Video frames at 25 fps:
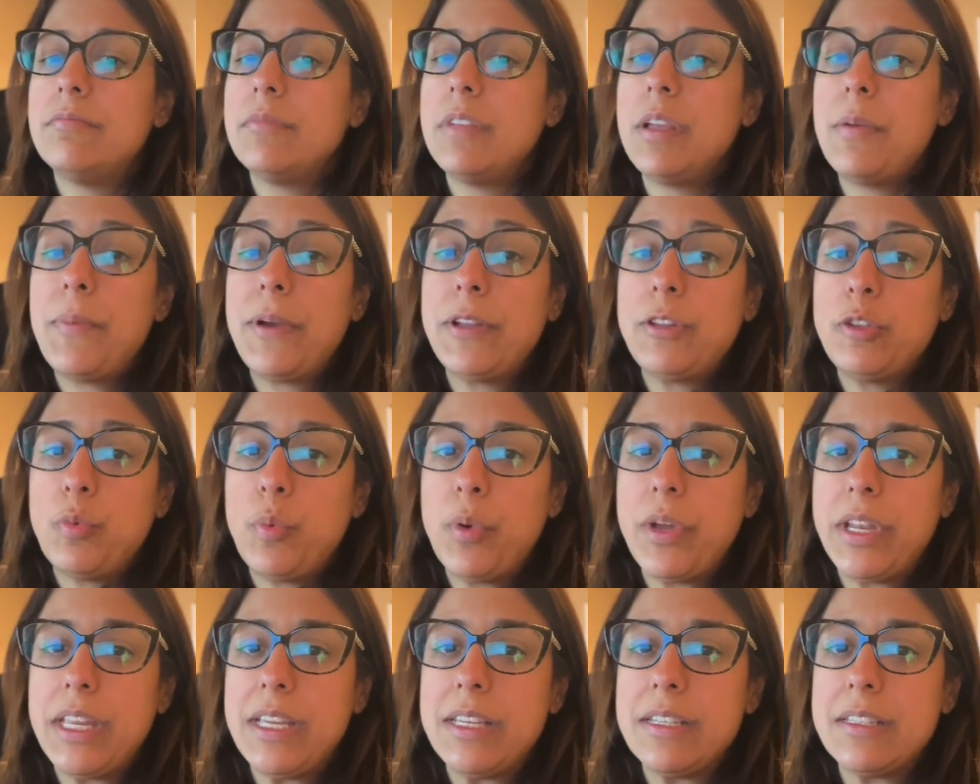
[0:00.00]
in my
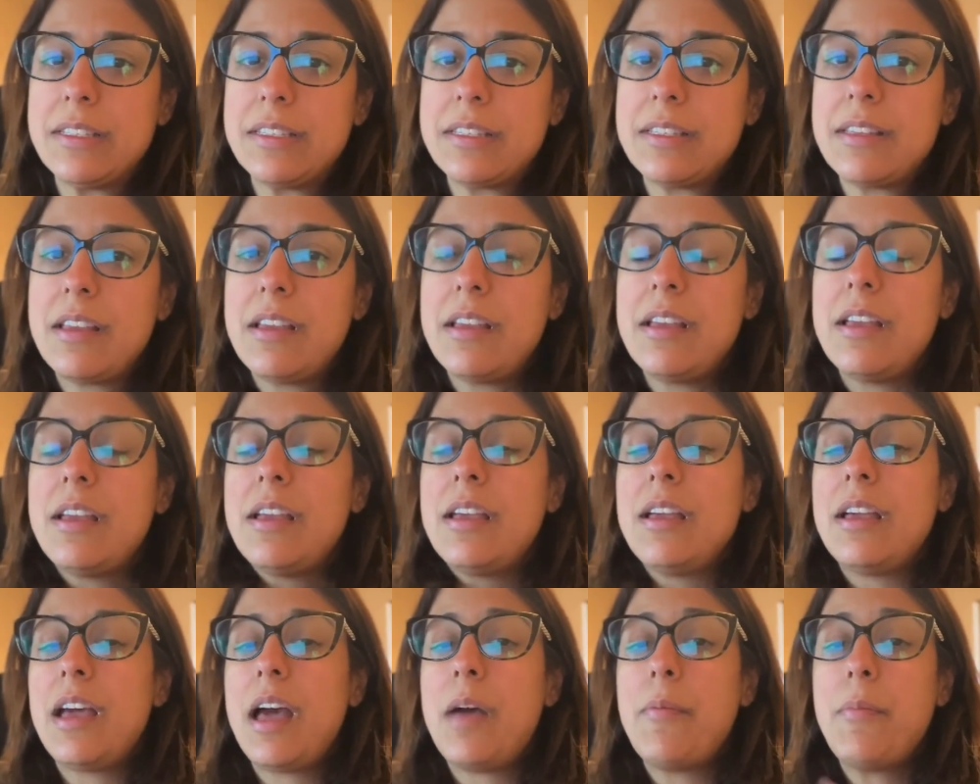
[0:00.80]
20s.
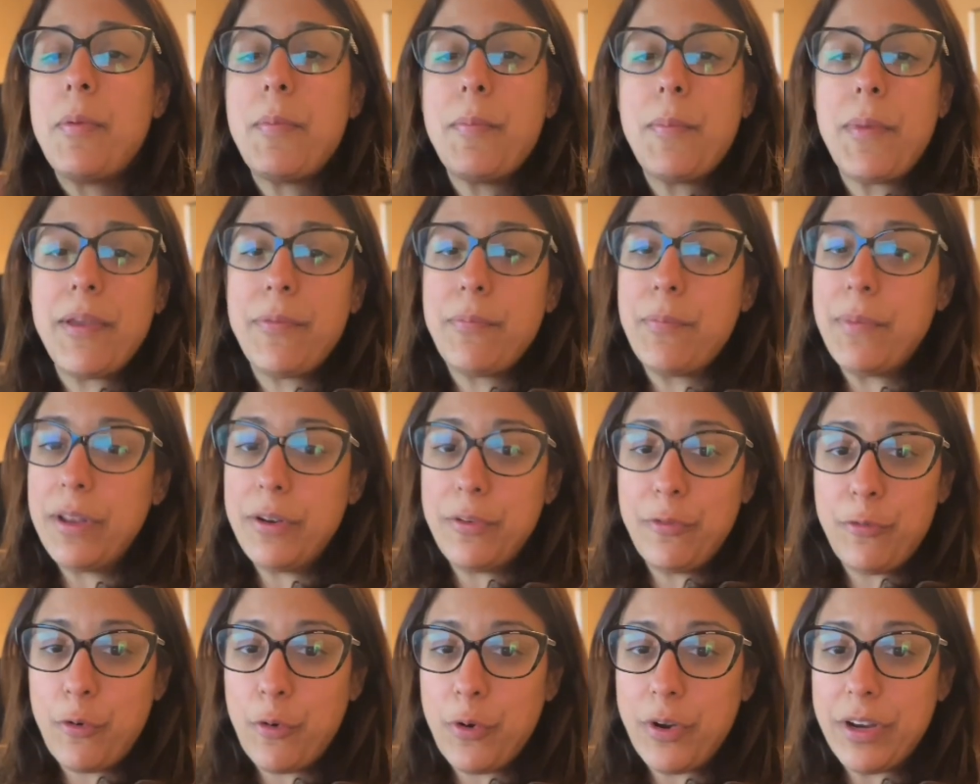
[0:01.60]
I'm in my
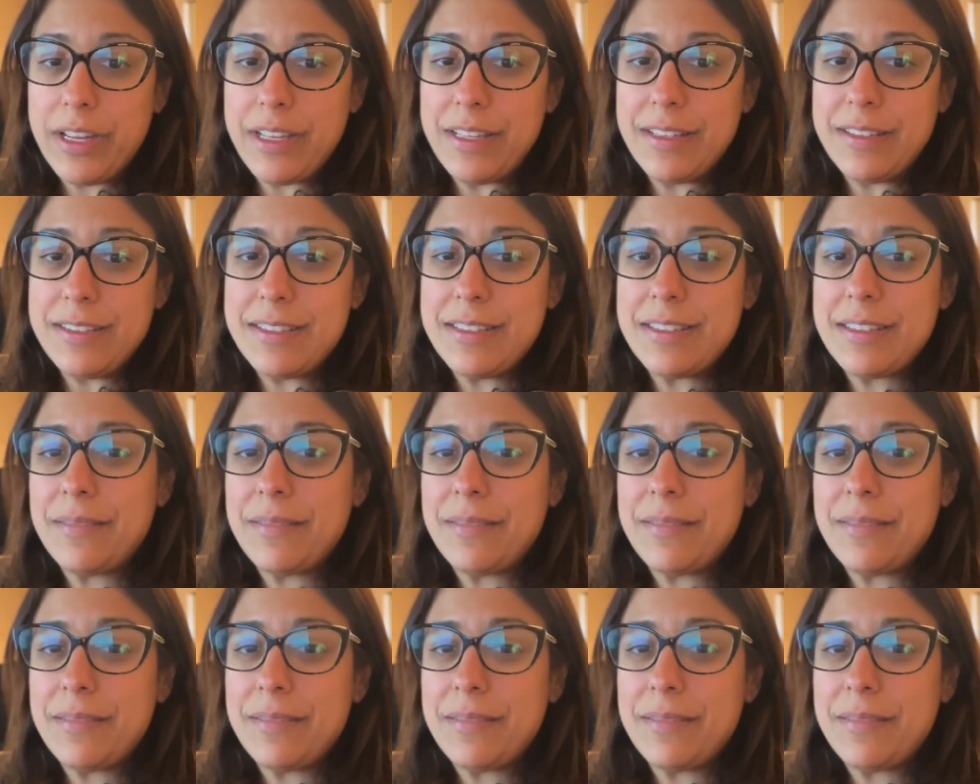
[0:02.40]
mid 40s